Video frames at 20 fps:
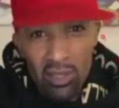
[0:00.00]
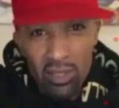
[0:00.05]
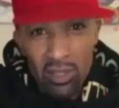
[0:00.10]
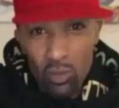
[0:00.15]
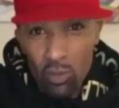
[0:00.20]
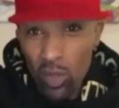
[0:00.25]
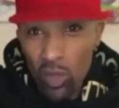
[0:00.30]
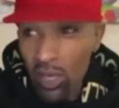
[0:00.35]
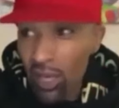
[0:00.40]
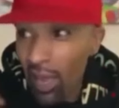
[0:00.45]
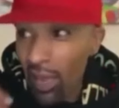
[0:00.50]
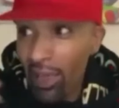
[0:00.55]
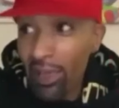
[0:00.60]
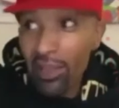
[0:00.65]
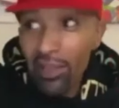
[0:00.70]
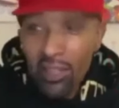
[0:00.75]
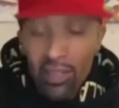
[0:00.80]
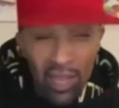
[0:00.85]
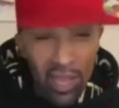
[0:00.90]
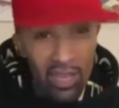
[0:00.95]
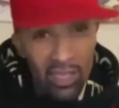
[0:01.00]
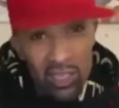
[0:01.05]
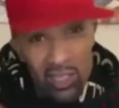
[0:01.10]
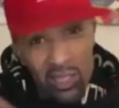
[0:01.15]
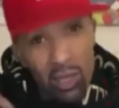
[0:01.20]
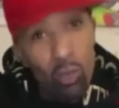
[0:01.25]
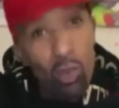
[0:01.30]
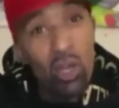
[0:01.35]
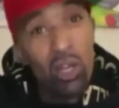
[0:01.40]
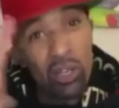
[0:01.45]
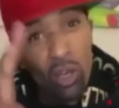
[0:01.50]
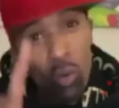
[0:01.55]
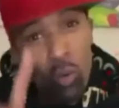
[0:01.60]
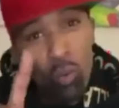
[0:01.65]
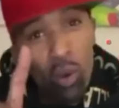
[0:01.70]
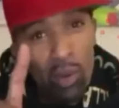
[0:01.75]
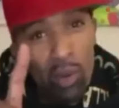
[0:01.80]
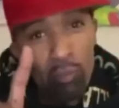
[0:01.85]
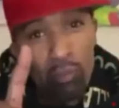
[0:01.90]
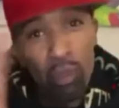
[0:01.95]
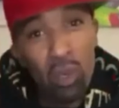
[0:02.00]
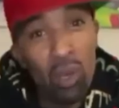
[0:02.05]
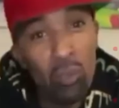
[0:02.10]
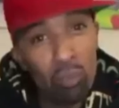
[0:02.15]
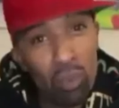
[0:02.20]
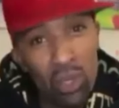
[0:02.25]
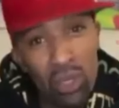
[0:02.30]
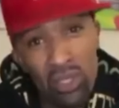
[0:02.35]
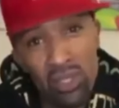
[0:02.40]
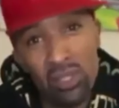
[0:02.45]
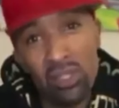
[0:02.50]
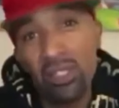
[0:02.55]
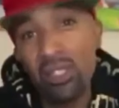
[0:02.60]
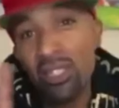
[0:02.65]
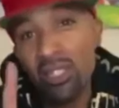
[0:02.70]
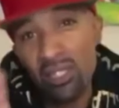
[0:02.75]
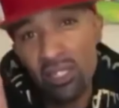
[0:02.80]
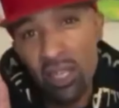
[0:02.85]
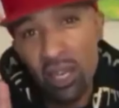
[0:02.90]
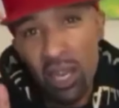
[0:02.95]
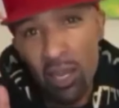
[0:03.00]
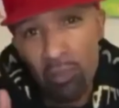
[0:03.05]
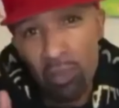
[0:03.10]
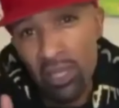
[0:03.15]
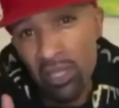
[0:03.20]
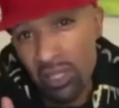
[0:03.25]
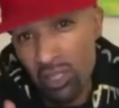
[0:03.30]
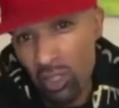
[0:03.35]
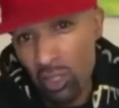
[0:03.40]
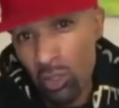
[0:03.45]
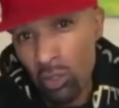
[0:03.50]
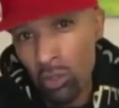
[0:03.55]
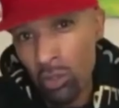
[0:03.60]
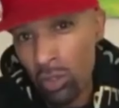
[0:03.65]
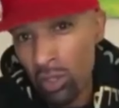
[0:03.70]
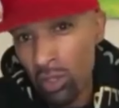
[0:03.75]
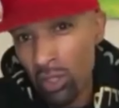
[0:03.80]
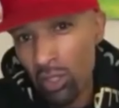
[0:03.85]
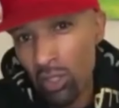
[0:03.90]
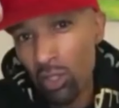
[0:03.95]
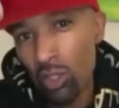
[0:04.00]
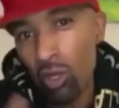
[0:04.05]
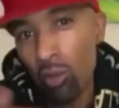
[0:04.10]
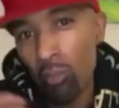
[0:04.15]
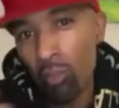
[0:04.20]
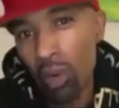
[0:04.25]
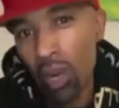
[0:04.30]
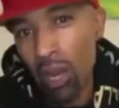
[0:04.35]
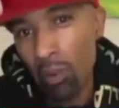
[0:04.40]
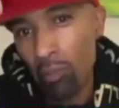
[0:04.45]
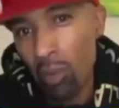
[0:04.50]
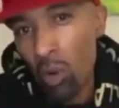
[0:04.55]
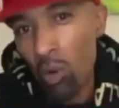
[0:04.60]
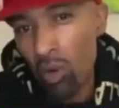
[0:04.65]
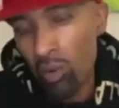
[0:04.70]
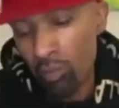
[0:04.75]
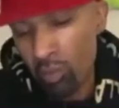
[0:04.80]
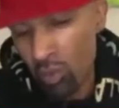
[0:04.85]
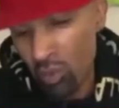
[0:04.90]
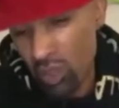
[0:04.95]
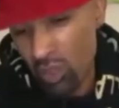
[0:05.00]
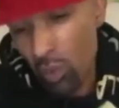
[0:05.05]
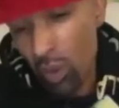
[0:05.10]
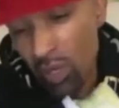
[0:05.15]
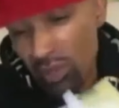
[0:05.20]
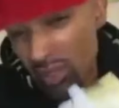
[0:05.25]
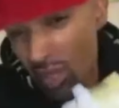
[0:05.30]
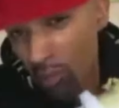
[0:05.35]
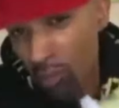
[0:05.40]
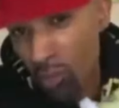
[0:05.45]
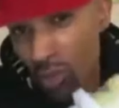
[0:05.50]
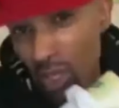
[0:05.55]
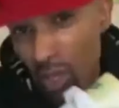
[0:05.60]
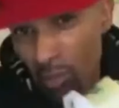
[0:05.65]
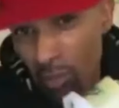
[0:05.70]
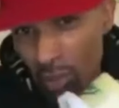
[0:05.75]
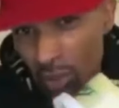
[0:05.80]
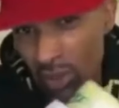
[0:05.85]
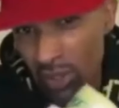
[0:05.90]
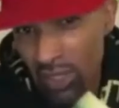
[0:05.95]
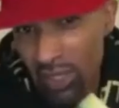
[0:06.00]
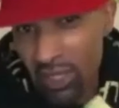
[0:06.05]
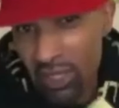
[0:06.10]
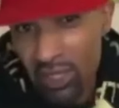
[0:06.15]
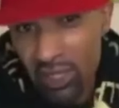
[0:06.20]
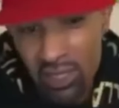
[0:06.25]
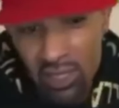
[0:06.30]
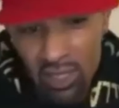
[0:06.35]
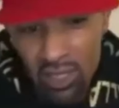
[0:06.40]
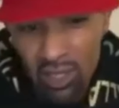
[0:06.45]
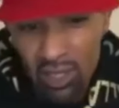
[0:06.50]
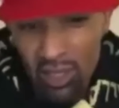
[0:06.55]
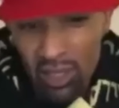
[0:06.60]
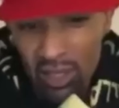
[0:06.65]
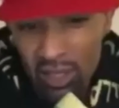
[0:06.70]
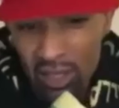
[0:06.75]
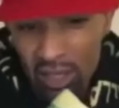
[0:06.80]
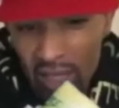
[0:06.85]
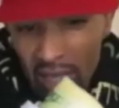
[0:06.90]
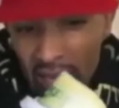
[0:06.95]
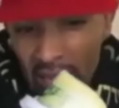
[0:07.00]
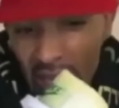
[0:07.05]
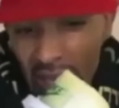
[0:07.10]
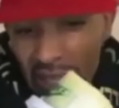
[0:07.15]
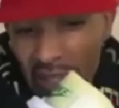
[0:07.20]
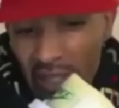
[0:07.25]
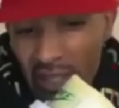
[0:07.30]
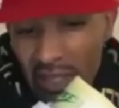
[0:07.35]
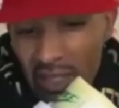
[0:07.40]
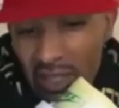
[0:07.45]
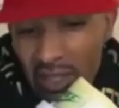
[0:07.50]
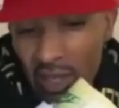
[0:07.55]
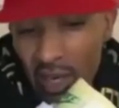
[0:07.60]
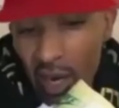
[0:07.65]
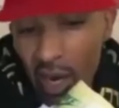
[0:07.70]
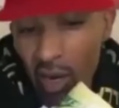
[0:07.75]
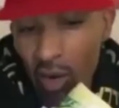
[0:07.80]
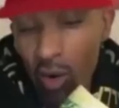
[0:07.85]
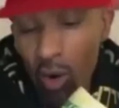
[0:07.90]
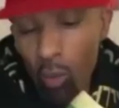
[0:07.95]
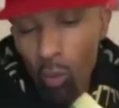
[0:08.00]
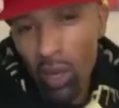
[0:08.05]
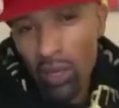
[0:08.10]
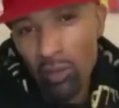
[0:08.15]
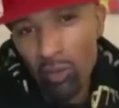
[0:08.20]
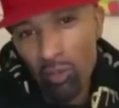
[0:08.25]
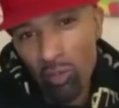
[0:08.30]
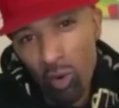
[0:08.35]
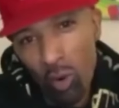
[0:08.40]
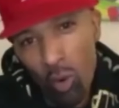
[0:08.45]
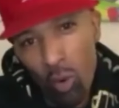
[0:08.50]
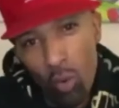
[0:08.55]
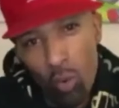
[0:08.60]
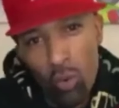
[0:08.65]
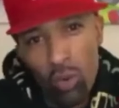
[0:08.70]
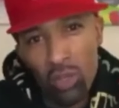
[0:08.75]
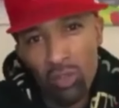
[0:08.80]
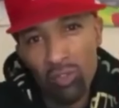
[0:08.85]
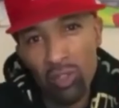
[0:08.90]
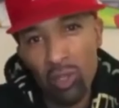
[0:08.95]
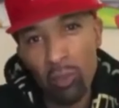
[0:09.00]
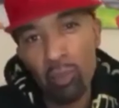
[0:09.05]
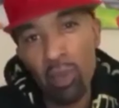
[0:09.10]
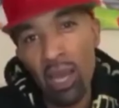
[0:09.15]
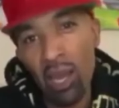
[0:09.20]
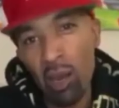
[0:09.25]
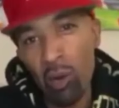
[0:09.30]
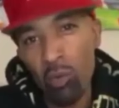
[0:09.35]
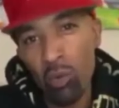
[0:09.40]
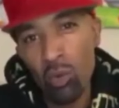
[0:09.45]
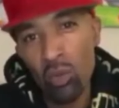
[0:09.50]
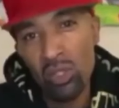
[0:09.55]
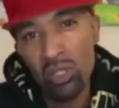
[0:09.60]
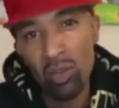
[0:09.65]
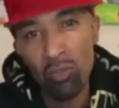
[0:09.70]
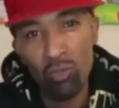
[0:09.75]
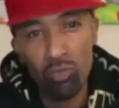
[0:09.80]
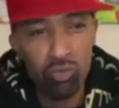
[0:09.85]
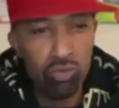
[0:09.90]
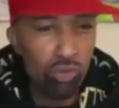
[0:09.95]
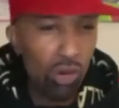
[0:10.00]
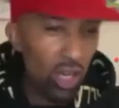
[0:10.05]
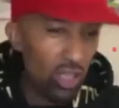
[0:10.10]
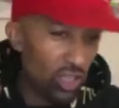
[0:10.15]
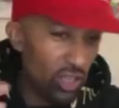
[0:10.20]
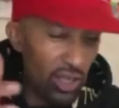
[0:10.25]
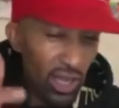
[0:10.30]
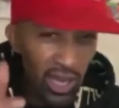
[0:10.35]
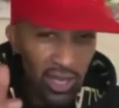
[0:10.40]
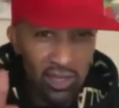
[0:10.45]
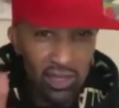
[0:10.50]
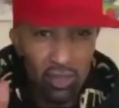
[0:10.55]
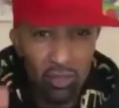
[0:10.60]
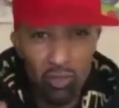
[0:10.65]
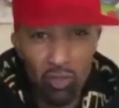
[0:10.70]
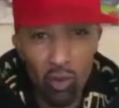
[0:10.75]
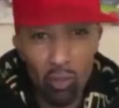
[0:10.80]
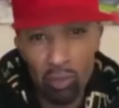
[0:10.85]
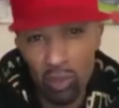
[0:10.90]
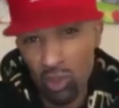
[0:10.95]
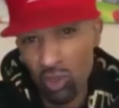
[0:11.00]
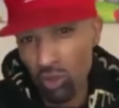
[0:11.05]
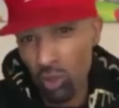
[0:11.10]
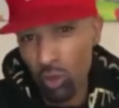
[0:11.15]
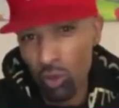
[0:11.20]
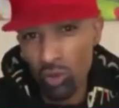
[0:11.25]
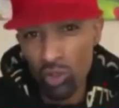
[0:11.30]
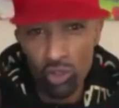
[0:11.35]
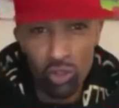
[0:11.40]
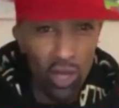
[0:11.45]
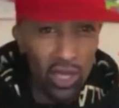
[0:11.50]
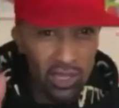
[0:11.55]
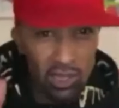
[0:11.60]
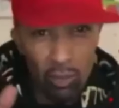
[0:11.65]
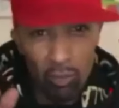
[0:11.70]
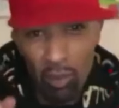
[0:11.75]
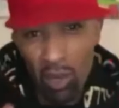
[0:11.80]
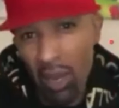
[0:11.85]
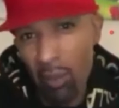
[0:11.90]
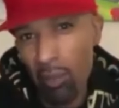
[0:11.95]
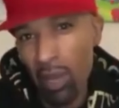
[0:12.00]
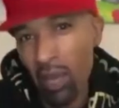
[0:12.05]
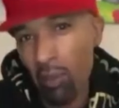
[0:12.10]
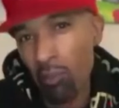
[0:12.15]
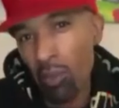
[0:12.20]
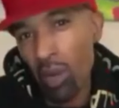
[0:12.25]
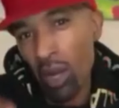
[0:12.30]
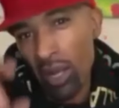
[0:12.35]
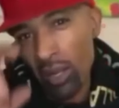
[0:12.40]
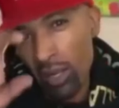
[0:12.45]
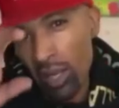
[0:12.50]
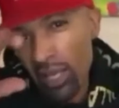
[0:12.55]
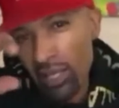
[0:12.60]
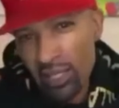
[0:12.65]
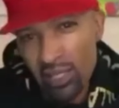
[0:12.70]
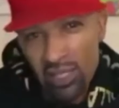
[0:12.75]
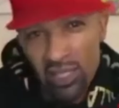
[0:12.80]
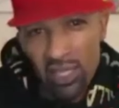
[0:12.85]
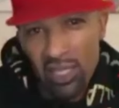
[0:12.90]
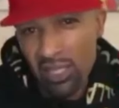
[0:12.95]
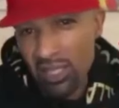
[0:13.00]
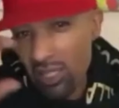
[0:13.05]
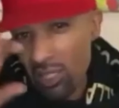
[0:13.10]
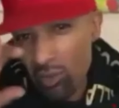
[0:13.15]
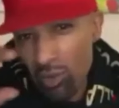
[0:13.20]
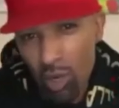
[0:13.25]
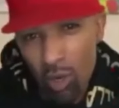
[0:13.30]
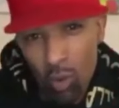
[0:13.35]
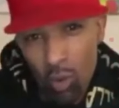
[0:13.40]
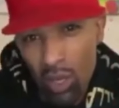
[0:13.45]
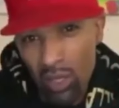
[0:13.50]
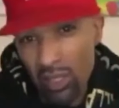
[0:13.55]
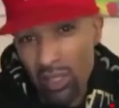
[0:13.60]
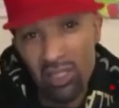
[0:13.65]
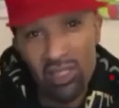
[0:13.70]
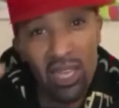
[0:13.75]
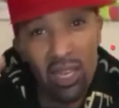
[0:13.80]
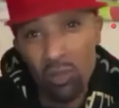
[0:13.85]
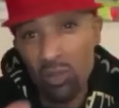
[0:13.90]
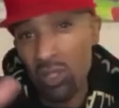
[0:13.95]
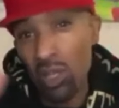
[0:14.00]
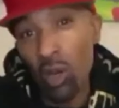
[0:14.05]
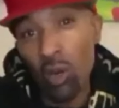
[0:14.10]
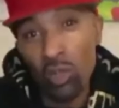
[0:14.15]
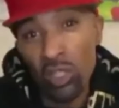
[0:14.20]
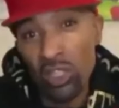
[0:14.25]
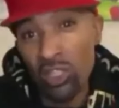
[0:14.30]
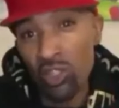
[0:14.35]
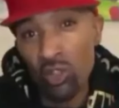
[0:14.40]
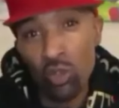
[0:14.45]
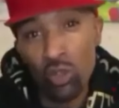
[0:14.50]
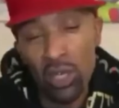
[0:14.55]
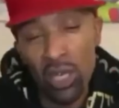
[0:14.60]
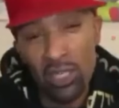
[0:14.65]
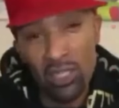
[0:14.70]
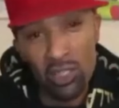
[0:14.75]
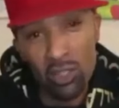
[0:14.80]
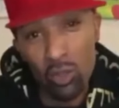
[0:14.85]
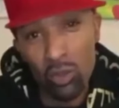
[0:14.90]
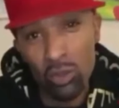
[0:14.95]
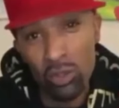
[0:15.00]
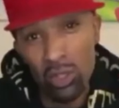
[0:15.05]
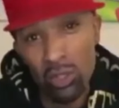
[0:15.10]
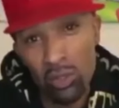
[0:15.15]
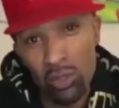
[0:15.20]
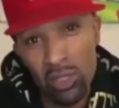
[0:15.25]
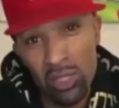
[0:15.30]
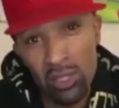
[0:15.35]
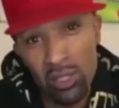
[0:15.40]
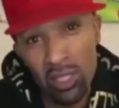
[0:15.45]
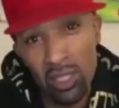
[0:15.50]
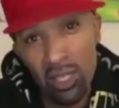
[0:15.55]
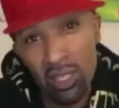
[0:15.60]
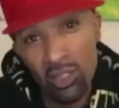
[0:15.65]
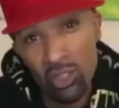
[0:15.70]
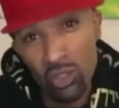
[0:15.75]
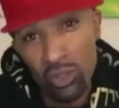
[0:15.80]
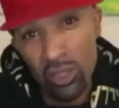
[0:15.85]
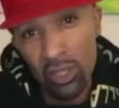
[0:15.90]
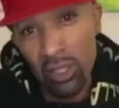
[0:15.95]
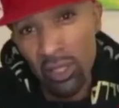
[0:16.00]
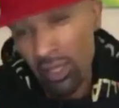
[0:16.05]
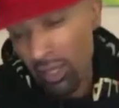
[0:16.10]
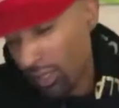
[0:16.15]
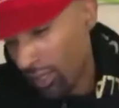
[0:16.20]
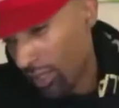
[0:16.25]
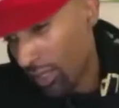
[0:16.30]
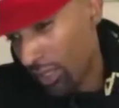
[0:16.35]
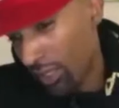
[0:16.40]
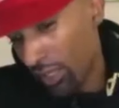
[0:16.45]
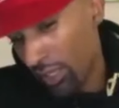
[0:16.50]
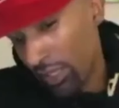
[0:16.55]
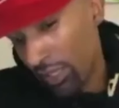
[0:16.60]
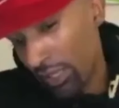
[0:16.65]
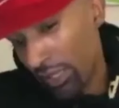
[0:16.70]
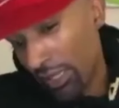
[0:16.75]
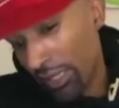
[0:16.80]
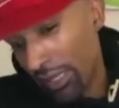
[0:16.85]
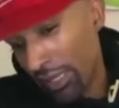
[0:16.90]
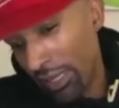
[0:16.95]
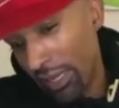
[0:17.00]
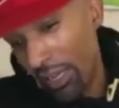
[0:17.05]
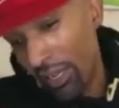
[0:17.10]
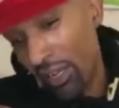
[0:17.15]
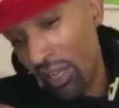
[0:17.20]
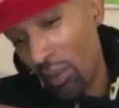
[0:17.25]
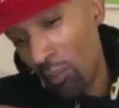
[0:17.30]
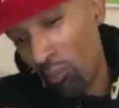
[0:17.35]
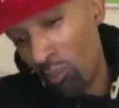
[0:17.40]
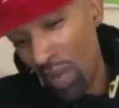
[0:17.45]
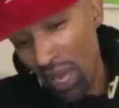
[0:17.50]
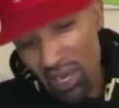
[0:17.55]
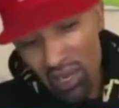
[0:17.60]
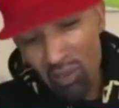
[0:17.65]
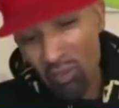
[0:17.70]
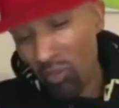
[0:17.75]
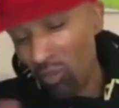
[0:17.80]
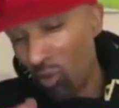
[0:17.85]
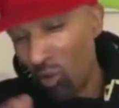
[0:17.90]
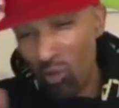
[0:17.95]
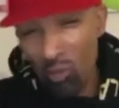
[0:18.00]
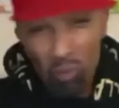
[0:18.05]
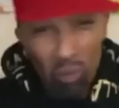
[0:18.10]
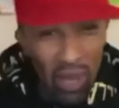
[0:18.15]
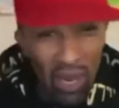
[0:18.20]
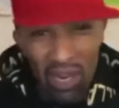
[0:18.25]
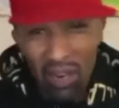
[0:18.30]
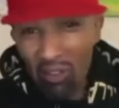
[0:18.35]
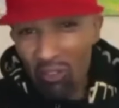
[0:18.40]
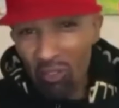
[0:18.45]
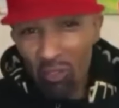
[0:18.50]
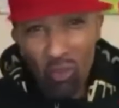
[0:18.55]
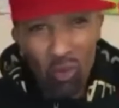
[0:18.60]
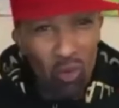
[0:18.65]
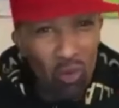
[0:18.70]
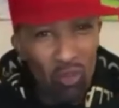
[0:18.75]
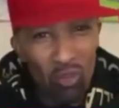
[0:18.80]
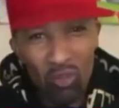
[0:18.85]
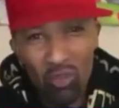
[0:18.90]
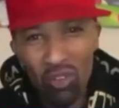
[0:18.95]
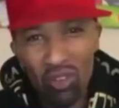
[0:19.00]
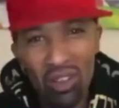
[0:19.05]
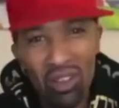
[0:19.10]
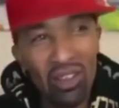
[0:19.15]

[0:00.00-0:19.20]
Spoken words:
We're going in and out. There weren't no one per person this time, innit? So you could buy multiple. So I doubled up on these and I got one of all of the Powerwalls. I've rushed down to Foot Patrol, tried to buy back like the tier 0 one because that was the only store that sold those in the country. And then back and forth.